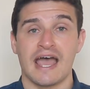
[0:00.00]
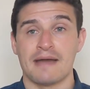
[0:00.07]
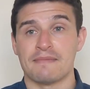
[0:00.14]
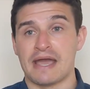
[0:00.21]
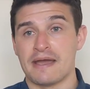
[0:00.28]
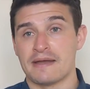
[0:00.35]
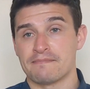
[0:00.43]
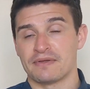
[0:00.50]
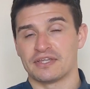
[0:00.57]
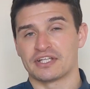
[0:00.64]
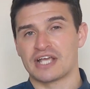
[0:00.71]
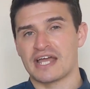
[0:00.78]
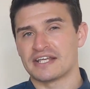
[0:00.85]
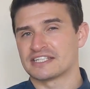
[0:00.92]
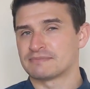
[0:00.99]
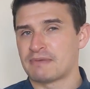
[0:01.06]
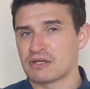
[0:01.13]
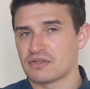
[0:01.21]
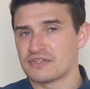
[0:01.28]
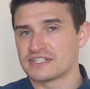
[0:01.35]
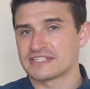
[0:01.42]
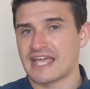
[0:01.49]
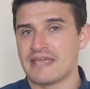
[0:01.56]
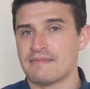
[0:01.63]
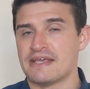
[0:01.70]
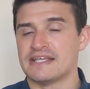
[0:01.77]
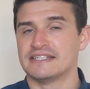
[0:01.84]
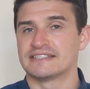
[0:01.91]
But the kind of spin on this
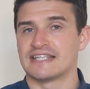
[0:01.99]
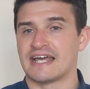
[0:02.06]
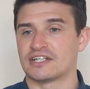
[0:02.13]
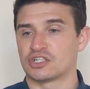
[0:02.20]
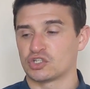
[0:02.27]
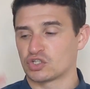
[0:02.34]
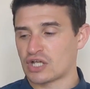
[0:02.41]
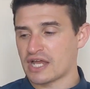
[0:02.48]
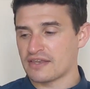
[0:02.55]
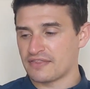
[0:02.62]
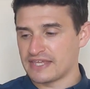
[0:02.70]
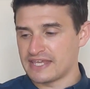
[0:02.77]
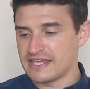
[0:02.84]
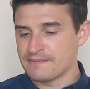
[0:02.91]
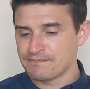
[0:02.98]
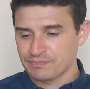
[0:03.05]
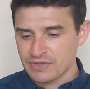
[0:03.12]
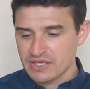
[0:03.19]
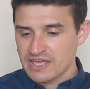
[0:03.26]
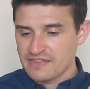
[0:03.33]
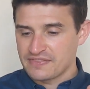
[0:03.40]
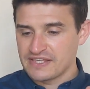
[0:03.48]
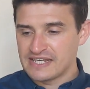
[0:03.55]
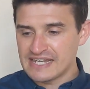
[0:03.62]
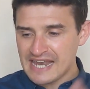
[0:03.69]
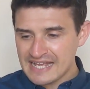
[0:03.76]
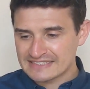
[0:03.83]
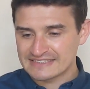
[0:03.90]
game is that kind of the
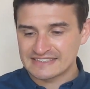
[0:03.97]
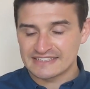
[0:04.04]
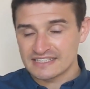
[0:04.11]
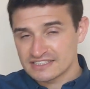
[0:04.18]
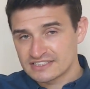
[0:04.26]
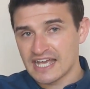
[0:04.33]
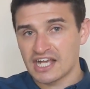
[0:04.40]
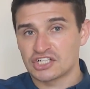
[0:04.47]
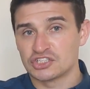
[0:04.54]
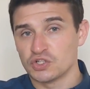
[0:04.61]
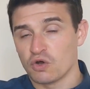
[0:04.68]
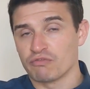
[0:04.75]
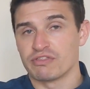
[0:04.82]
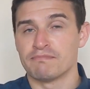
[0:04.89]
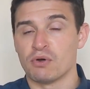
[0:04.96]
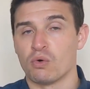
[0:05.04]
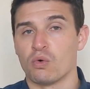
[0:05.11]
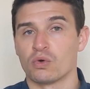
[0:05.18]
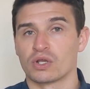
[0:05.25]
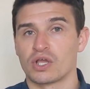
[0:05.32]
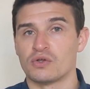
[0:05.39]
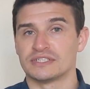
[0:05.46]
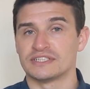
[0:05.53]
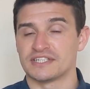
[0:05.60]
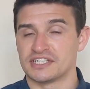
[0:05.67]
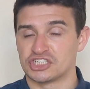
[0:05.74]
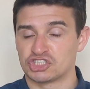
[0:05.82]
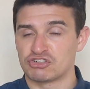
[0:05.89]
last section of the board goes
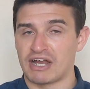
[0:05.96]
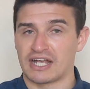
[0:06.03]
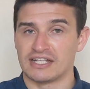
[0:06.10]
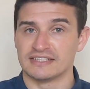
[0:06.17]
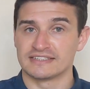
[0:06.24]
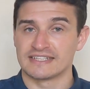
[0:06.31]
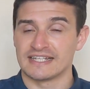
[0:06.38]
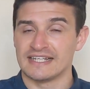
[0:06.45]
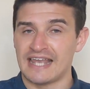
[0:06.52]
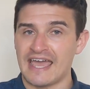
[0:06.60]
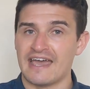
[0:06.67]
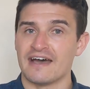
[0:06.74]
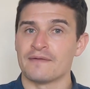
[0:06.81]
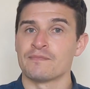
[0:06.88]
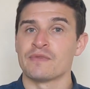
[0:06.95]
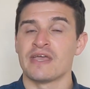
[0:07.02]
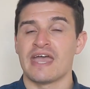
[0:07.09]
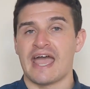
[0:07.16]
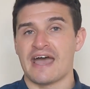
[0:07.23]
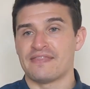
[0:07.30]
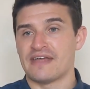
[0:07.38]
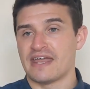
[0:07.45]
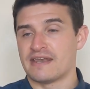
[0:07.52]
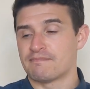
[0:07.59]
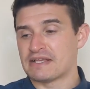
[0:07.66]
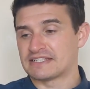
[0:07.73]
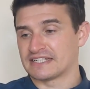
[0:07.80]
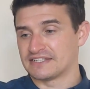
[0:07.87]
into this dragon's lair, and
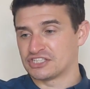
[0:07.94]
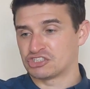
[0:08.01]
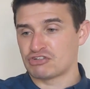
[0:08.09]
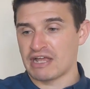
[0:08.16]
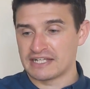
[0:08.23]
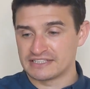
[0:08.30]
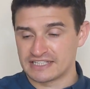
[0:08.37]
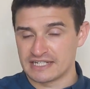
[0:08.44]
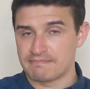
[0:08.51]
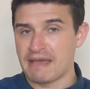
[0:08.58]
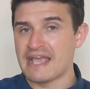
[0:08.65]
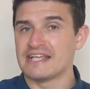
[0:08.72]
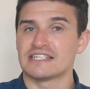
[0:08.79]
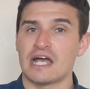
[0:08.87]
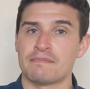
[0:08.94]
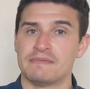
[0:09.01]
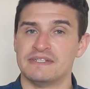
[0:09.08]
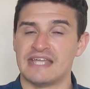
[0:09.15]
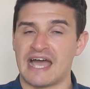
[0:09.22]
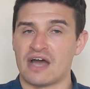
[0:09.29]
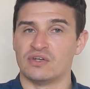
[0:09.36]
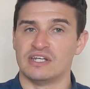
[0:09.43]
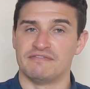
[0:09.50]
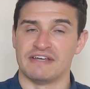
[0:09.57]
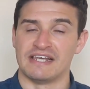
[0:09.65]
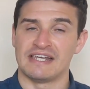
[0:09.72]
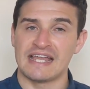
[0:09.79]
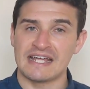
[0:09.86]
then basically this dragon's going to pace up and down, and
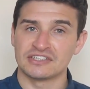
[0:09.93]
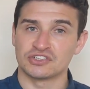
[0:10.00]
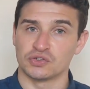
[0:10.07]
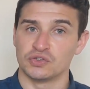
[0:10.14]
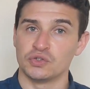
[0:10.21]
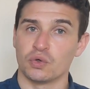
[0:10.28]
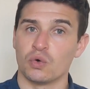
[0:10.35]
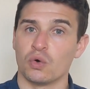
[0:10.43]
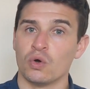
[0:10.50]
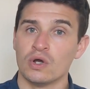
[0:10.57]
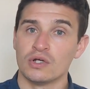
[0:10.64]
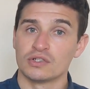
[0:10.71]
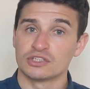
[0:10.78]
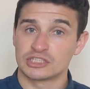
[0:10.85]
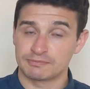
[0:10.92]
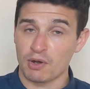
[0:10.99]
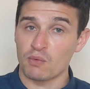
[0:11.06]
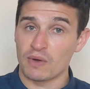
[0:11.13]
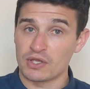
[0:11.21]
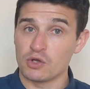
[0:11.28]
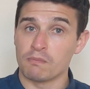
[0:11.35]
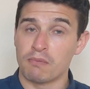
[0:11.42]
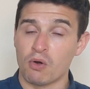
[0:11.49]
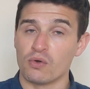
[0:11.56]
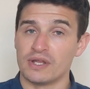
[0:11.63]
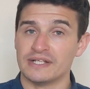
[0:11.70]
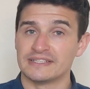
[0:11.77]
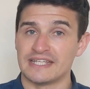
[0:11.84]
if it lands on your spot where your
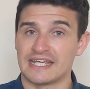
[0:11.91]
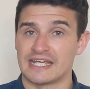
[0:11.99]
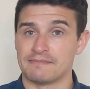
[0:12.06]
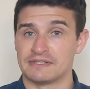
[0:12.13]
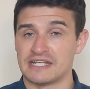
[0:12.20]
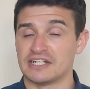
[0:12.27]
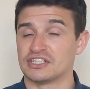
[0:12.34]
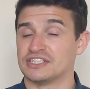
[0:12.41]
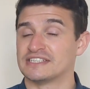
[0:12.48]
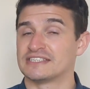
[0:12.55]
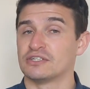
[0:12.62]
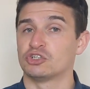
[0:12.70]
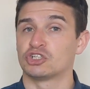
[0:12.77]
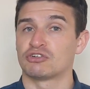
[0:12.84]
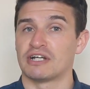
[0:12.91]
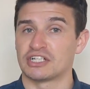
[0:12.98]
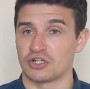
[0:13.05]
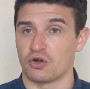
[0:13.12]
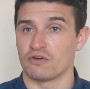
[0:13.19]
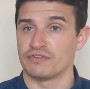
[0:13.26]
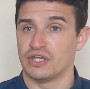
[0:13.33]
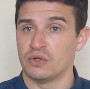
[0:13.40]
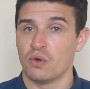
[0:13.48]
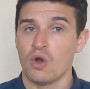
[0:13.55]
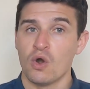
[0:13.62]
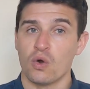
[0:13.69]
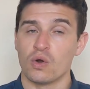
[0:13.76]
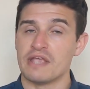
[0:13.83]
pawn is, it can potentially steal treasure off you
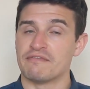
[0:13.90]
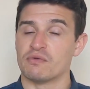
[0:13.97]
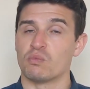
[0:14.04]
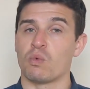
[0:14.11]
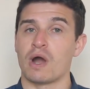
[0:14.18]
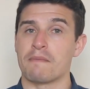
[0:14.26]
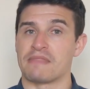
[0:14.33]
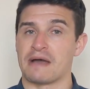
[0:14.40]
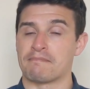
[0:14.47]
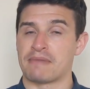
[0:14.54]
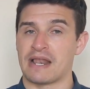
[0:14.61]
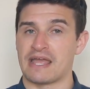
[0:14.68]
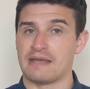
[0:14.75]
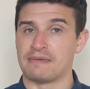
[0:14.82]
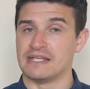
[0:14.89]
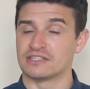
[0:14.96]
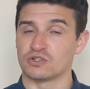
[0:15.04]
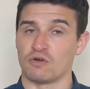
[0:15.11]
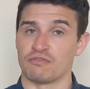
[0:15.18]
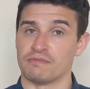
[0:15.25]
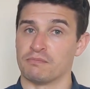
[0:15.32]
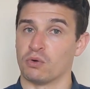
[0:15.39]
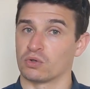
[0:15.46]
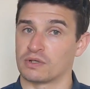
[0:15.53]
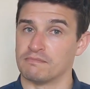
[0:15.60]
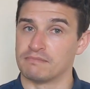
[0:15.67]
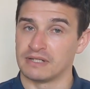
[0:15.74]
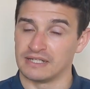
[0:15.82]
or even wipe that player piece off the
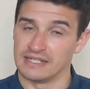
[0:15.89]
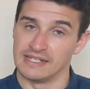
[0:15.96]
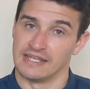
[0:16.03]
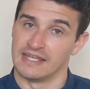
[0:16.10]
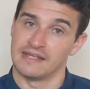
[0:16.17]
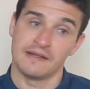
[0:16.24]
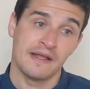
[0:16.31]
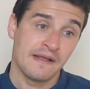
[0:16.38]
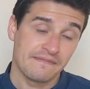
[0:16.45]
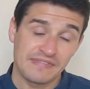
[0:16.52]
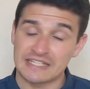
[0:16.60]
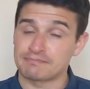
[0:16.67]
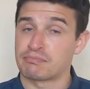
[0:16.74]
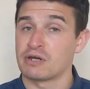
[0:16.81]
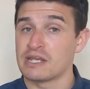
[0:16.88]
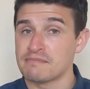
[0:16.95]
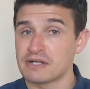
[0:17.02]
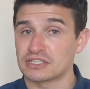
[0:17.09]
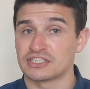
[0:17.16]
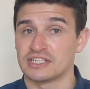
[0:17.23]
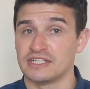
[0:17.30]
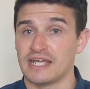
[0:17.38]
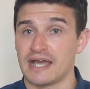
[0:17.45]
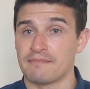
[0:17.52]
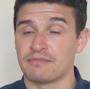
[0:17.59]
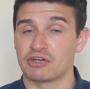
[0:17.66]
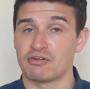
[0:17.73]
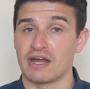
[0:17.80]
board completely. And that's pretty much
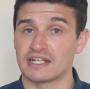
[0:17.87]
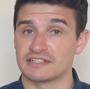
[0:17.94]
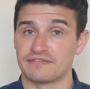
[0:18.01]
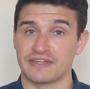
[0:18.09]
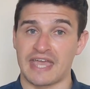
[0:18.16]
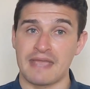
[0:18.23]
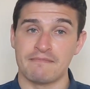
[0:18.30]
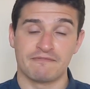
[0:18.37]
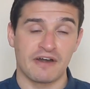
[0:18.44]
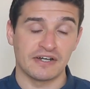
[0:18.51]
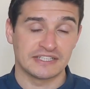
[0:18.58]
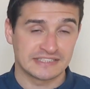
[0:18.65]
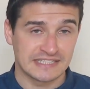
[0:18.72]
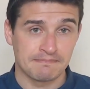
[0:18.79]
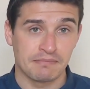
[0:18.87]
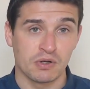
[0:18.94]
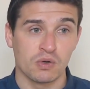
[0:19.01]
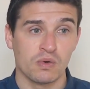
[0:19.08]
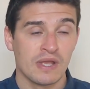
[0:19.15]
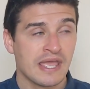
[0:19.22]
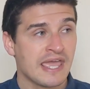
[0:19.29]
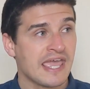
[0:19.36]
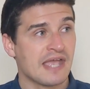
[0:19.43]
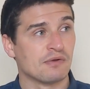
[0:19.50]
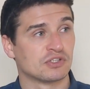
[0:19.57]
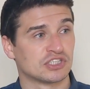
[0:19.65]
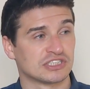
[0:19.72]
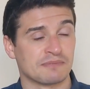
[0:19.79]
the crux of the game. Very simple.
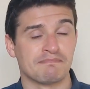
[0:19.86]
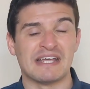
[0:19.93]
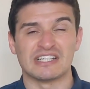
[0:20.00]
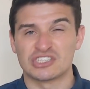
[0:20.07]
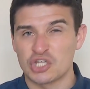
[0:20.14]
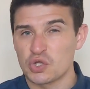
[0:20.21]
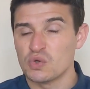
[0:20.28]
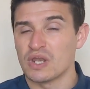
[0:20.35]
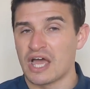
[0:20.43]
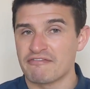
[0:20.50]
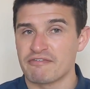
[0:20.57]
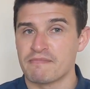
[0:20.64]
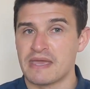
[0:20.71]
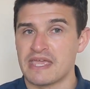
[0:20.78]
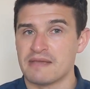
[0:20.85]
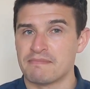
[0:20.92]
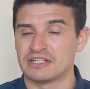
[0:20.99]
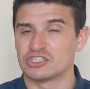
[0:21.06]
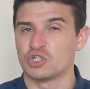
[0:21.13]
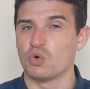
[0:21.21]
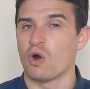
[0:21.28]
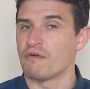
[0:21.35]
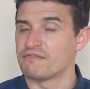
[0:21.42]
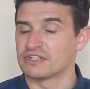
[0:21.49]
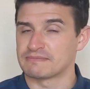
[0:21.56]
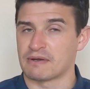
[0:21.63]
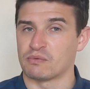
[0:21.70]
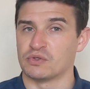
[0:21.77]
It was just a bit too light for me, a bit too
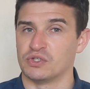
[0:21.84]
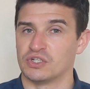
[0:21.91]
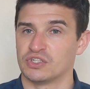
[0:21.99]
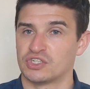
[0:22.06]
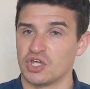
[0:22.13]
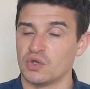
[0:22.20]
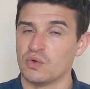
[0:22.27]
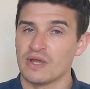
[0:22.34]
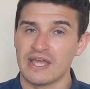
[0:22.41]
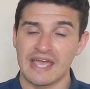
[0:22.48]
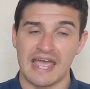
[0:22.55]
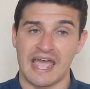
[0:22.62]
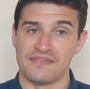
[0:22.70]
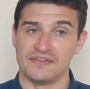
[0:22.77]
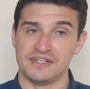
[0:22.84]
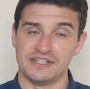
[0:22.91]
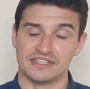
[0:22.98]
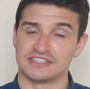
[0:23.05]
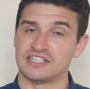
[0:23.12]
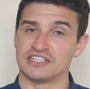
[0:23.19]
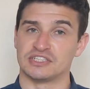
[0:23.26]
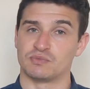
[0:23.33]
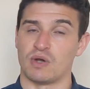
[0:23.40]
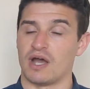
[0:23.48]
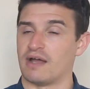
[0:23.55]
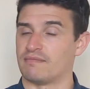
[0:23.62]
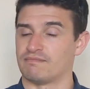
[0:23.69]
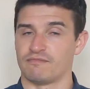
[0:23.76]
obvious about what you could do, and the decisions
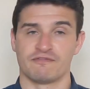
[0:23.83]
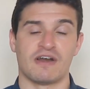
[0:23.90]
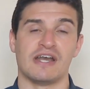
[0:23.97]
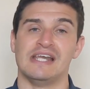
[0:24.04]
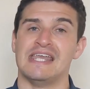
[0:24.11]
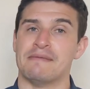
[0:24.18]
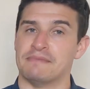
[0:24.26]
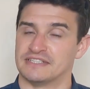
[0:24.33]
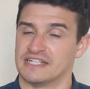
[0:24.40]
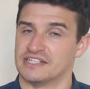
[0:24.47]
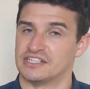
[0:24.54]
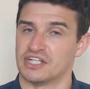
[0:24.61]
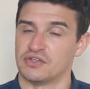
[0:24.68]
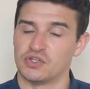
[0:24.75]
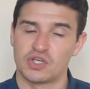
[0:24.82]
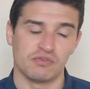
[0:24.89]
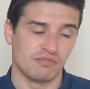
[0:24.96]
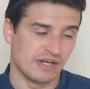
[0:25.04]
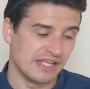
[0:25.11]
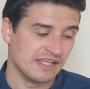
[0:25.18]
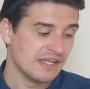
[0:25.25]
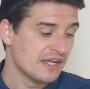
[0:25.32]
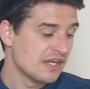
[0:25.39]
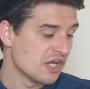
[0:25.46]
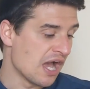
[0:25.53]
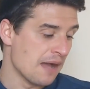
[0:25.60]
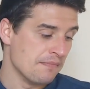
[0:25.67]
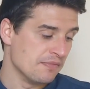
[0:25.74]
were very limited. You know, you couldn't really
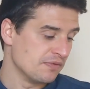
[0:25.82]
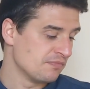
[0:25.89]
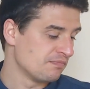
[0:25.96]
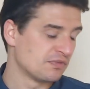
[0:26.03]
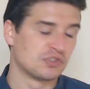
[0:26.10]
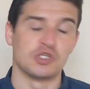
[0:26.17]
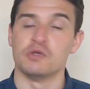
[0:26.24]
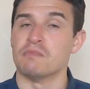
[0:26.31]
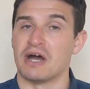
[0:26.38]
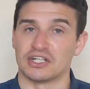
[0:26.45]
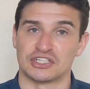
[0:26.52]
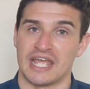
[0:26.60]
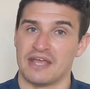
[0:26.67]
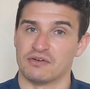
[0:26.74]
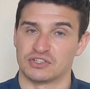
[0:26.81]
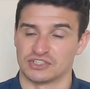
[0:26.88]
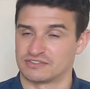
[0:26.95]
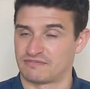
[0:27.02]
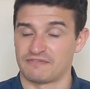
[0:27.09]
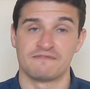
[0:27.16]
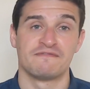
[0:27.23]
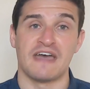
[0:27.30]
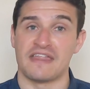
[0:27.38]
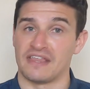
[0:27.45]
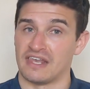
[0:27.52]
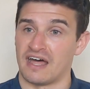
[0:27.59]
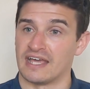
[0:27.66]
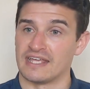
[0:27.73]
do much here. It was just
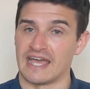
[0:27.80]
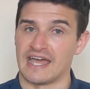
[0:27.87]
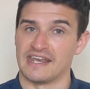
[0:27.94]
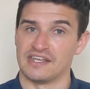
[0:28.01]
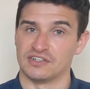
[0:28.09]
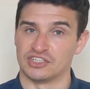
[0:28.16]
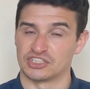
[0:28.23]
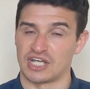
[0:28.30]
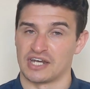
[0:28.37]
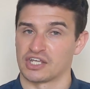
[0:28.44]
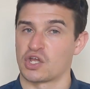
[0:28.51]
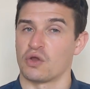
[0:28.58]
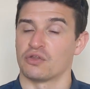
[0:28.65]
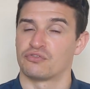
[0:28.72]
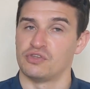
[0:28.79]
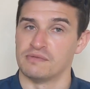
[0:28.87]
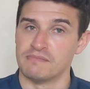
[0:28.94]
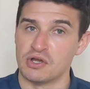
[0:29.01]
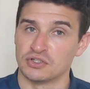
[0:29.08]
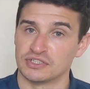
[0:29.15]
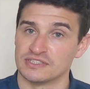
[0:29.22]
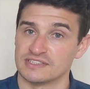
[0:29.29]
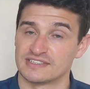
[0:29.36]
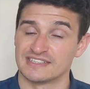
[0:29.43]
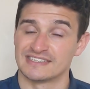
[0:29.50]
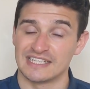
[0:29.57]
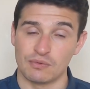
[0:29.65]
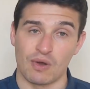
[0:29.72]
feather light, and it was just kind of going through the motions
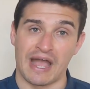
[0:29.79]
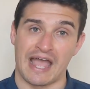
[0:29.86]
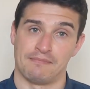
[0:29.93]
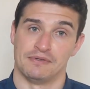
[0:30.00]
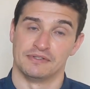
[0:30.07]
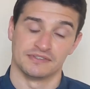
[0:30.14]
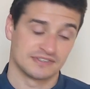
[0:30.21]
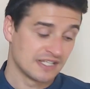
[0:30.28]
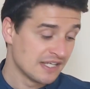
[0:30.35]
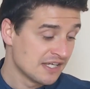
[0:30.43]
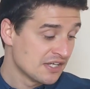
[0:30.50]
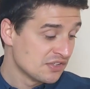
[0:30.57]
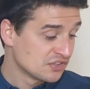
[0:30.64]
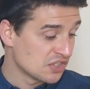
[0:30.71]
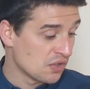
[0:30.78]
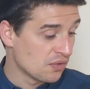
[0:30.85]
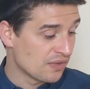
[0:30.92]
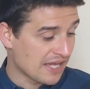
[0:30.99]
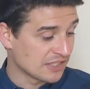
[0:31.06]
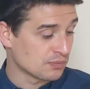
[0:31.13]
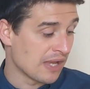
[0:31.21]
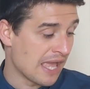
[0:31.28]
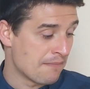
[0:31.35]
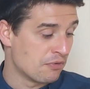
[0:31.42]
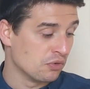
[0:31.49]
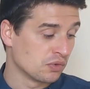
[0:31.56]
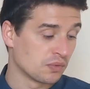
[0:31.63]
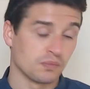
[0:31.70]
to see what happens. So that is why
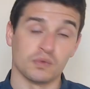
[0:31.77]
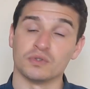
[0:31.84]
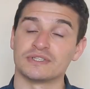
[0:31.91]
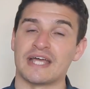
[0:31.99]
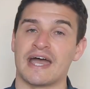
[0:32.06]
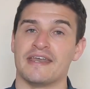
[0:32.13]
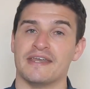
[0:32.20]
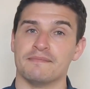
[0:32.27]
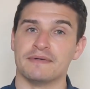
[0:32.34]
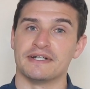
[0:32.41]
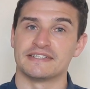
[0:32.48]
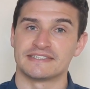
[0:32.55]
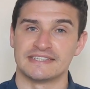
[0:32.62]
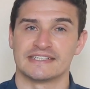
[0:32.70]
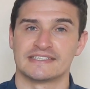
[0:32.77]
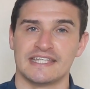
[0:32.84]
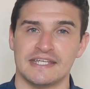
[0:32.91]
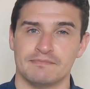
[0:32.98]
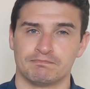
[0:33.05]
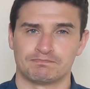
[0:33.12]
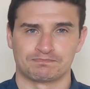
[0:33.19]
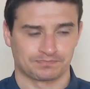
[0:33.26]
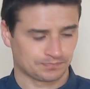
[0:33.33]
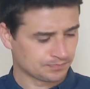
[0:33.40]
Emerald was at number 16.